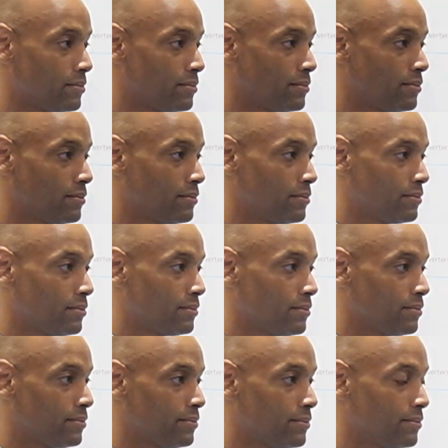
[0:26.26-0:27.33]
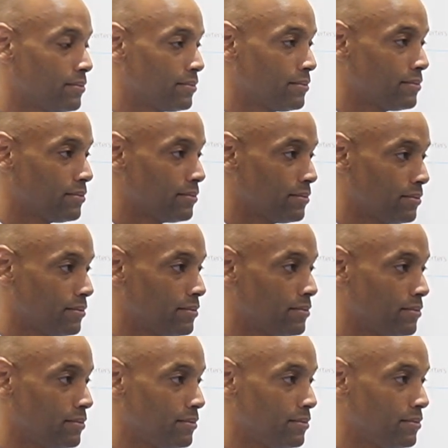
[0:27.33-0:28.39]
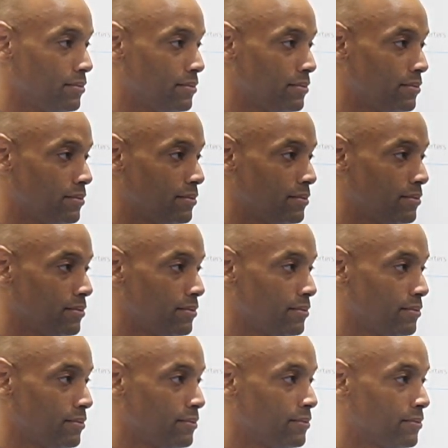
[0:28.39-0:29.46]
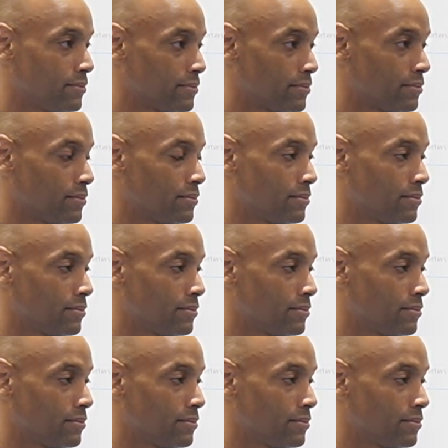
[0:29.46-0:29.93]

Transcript: No words are spoken by the person on screen.